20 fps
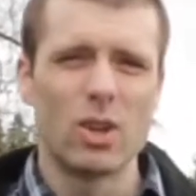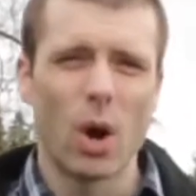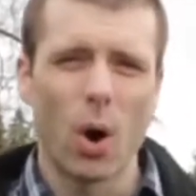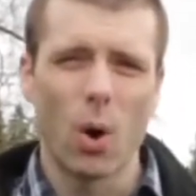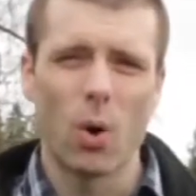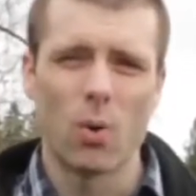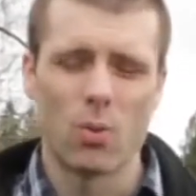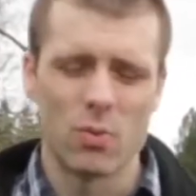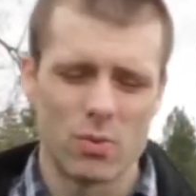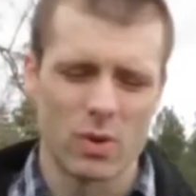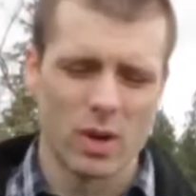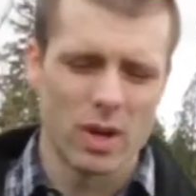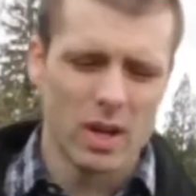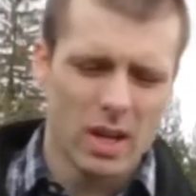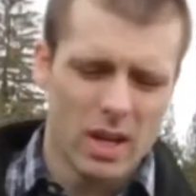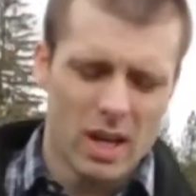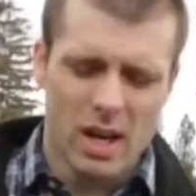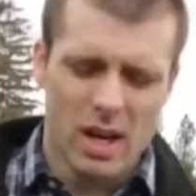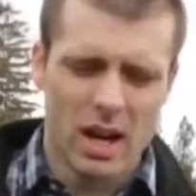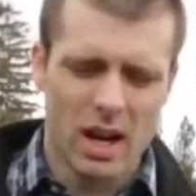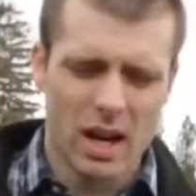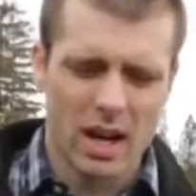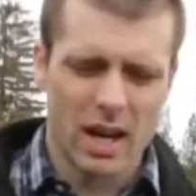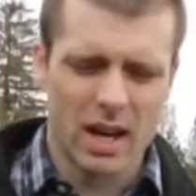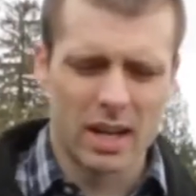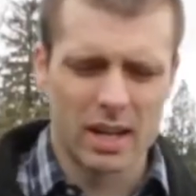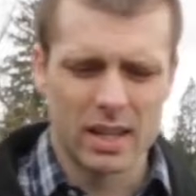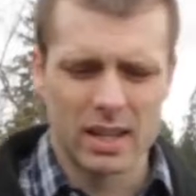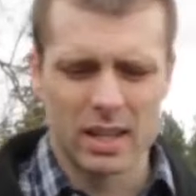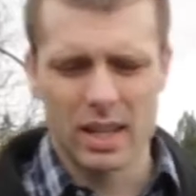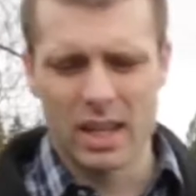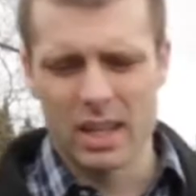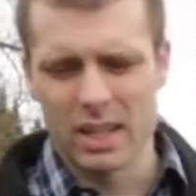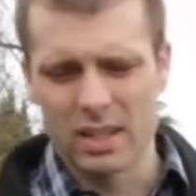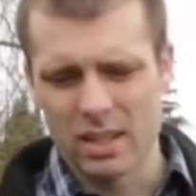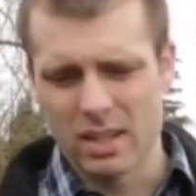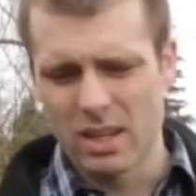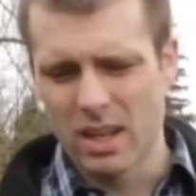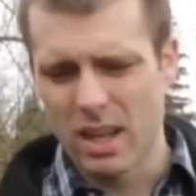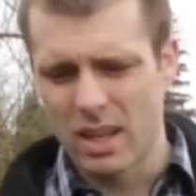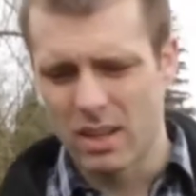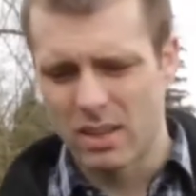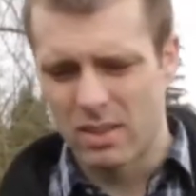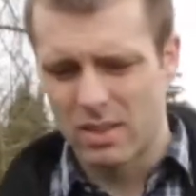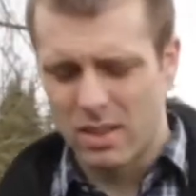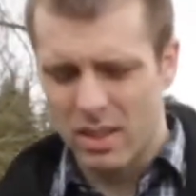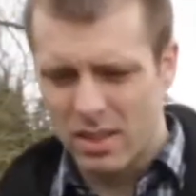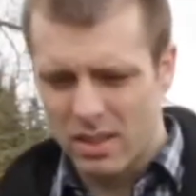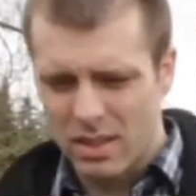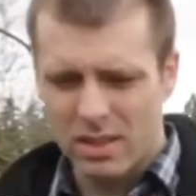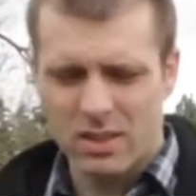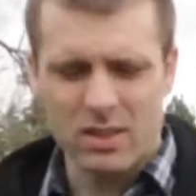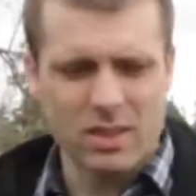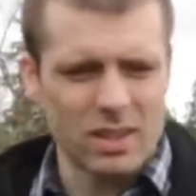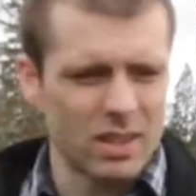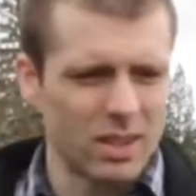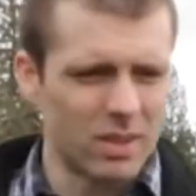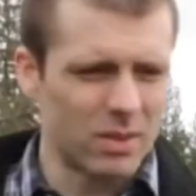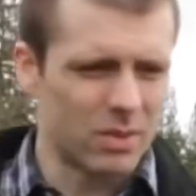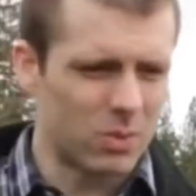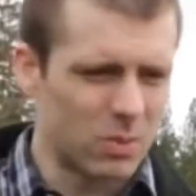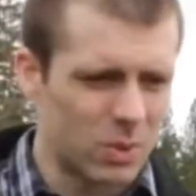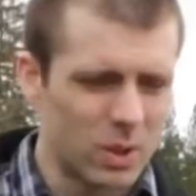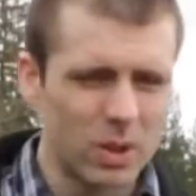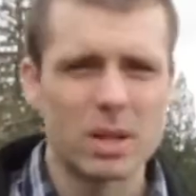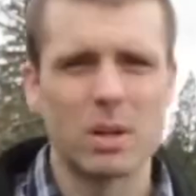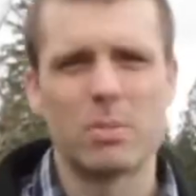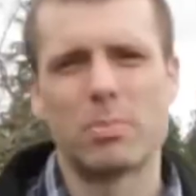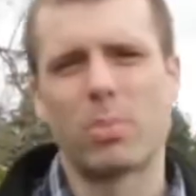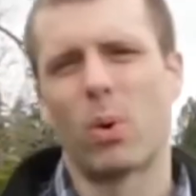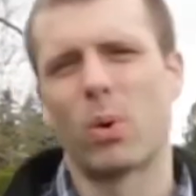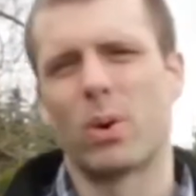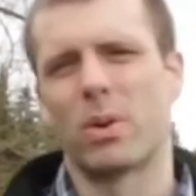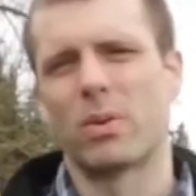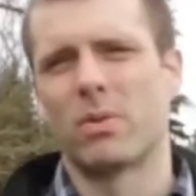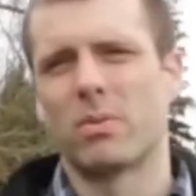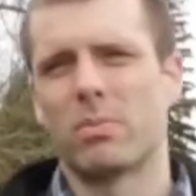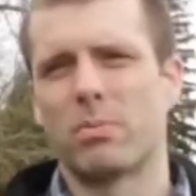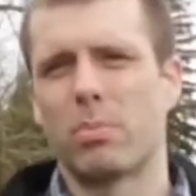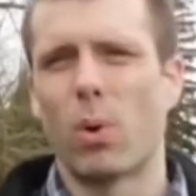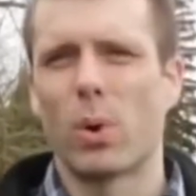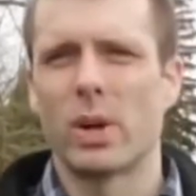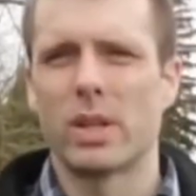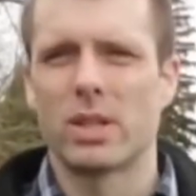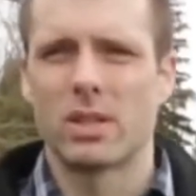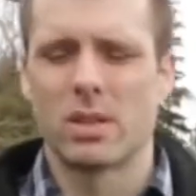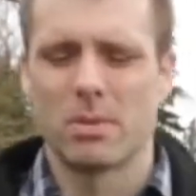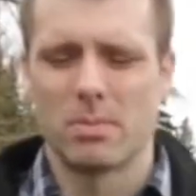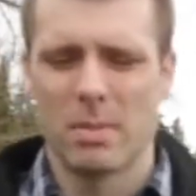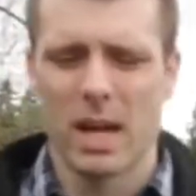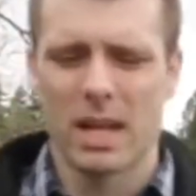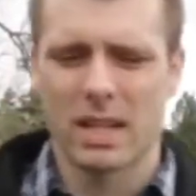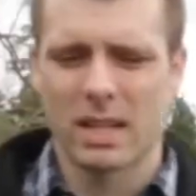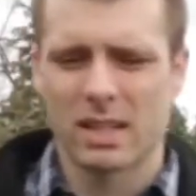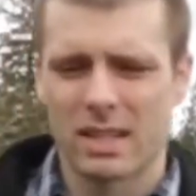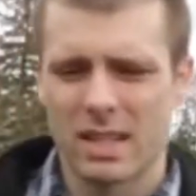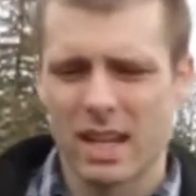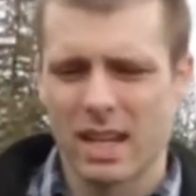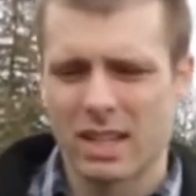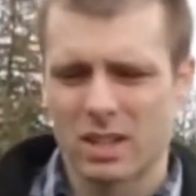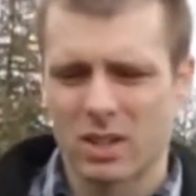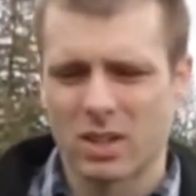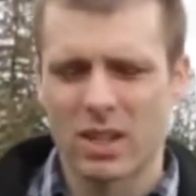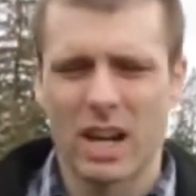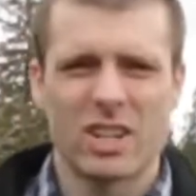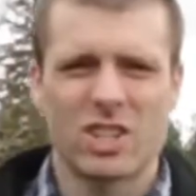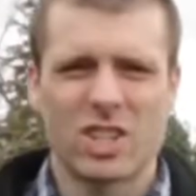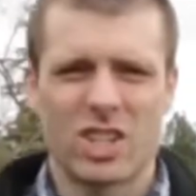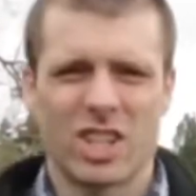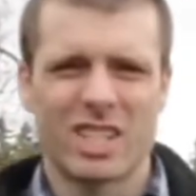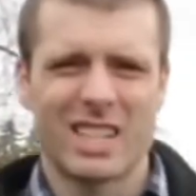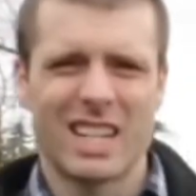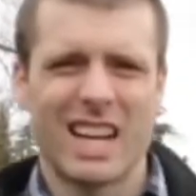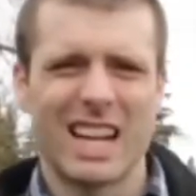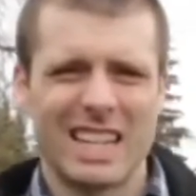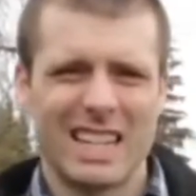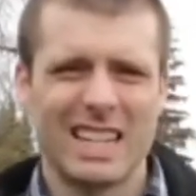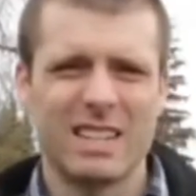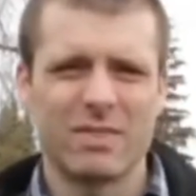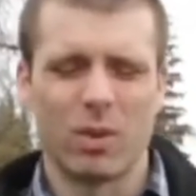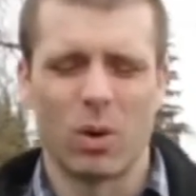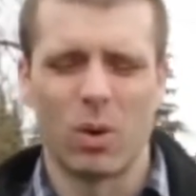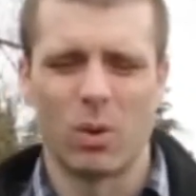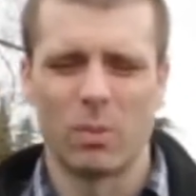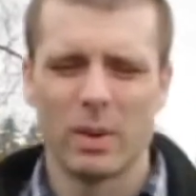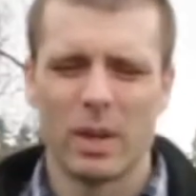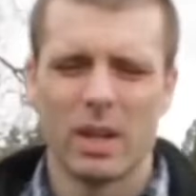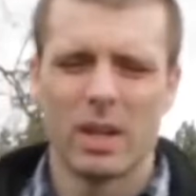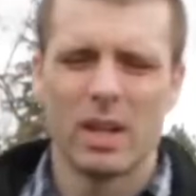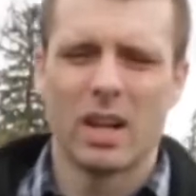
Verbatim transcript: Tov, uh, and and this is a really important point to make: is that creation is not evil.